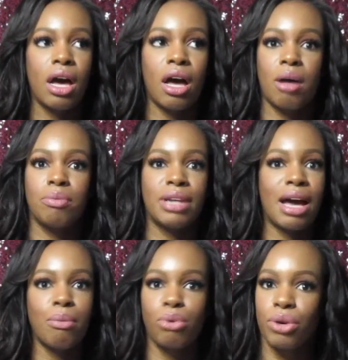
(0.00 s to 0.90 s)

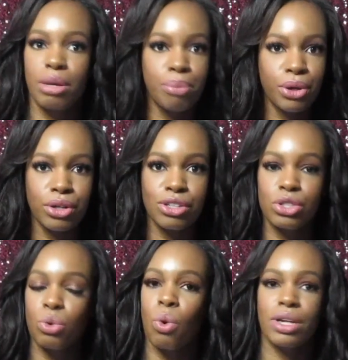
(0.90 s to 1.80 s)
not broken
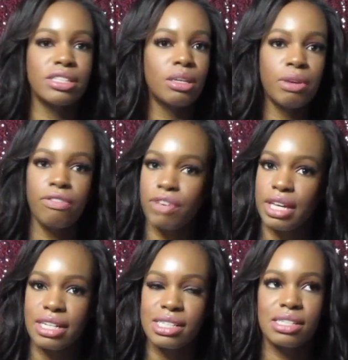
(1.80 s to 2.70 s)
birds wanting to be
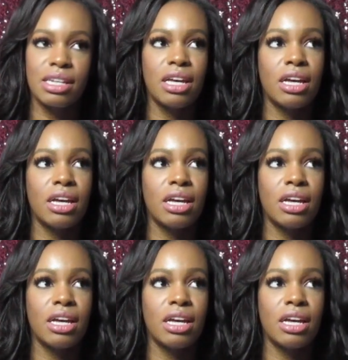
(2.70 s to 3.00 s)
fixed.